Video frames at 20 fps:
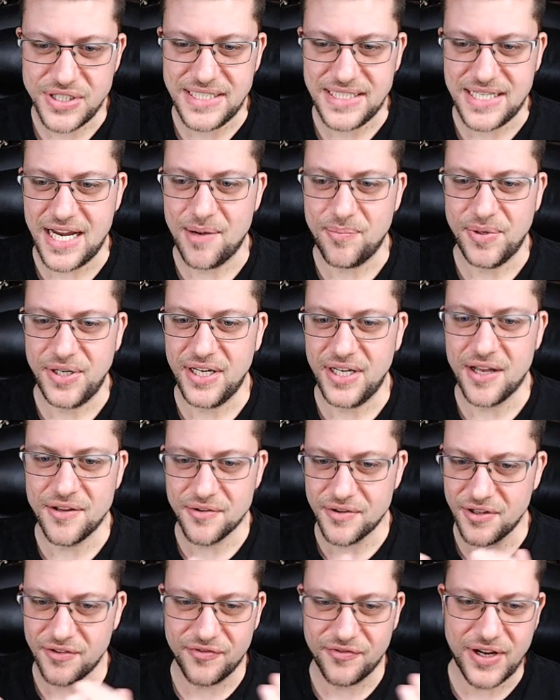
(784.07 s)
happening, other
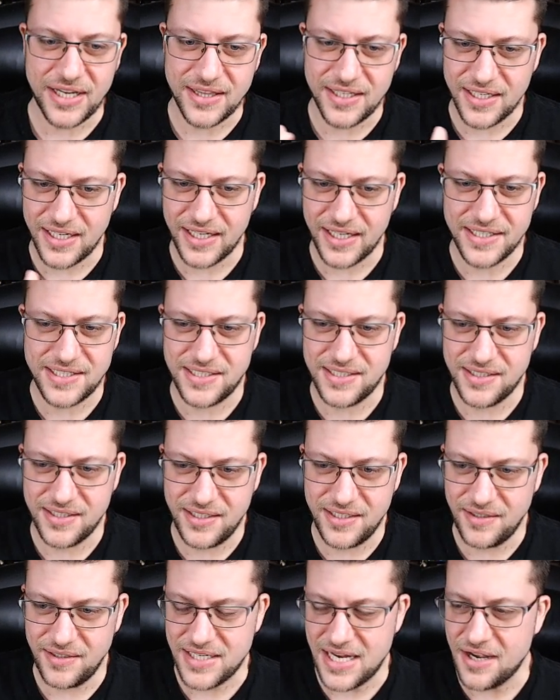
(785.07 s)
than the fact that I guess
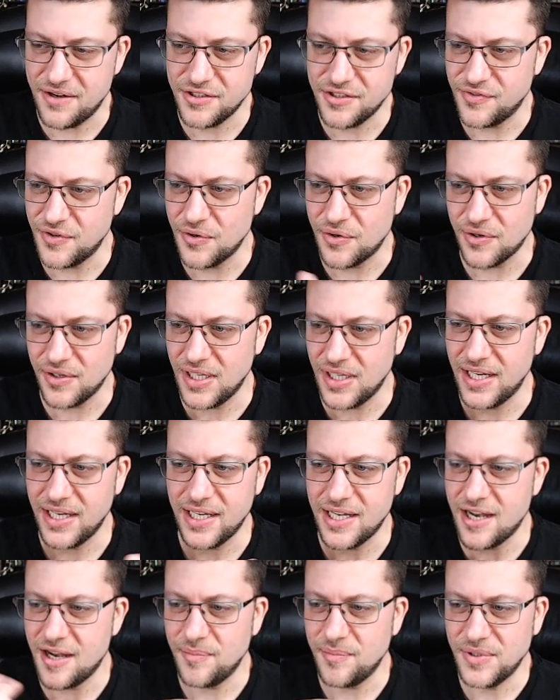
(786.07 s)
the townsfolk are like
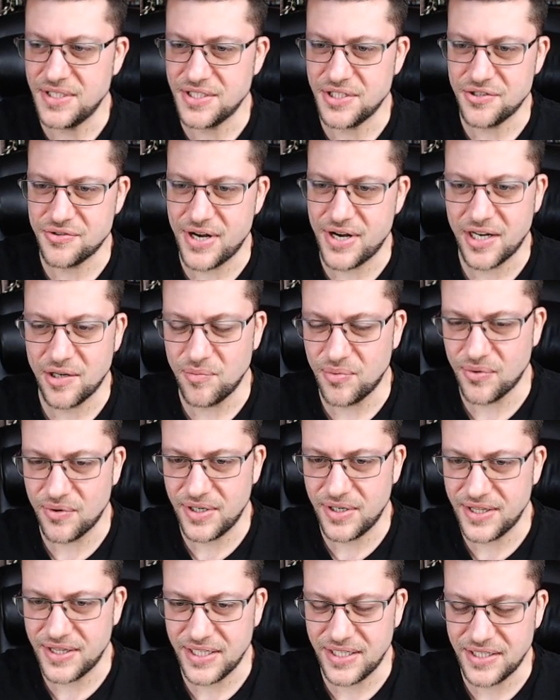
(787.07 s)
goblins and dragonborn
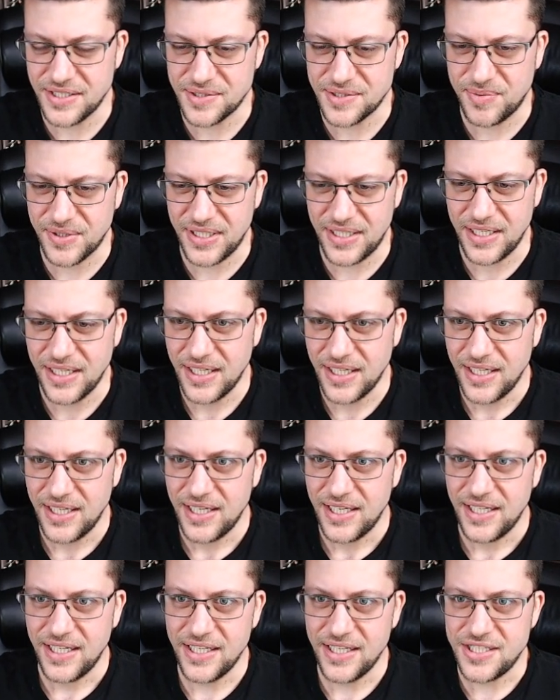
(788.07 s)
and things. But
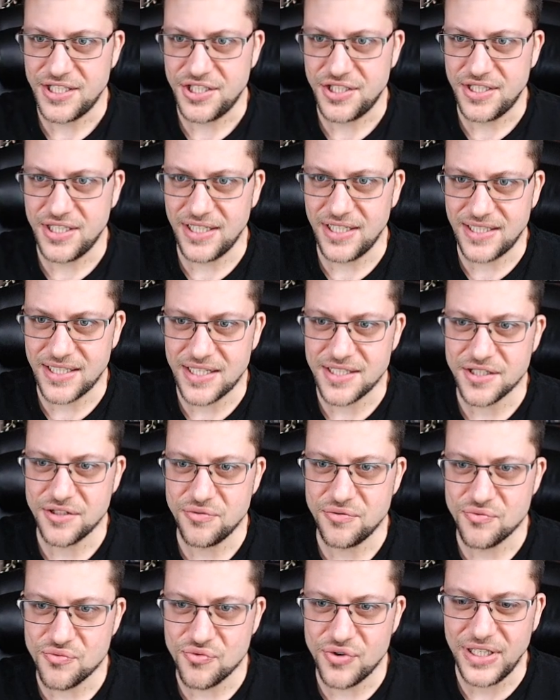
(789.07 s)
it doesn't
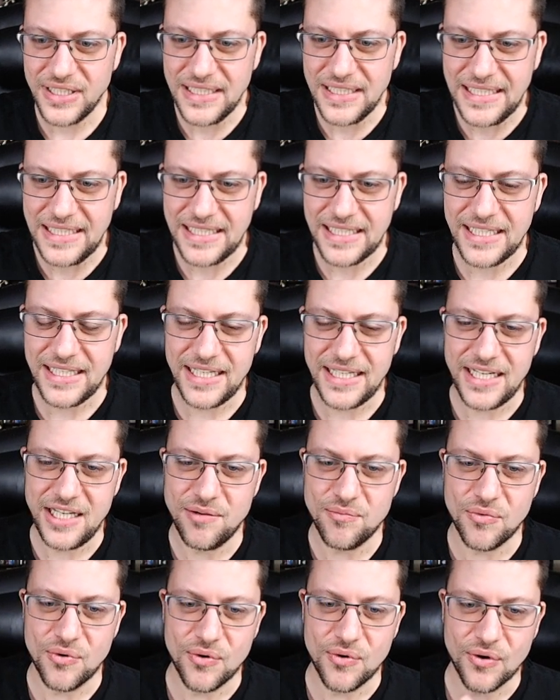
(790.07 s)
really get any
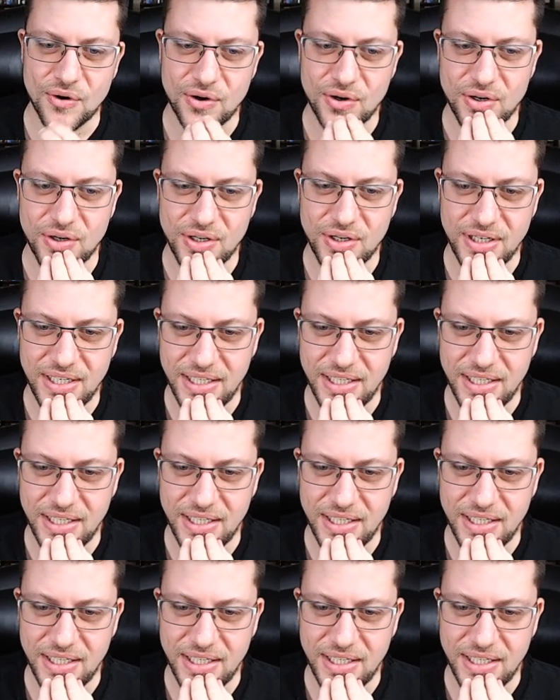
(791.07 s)
more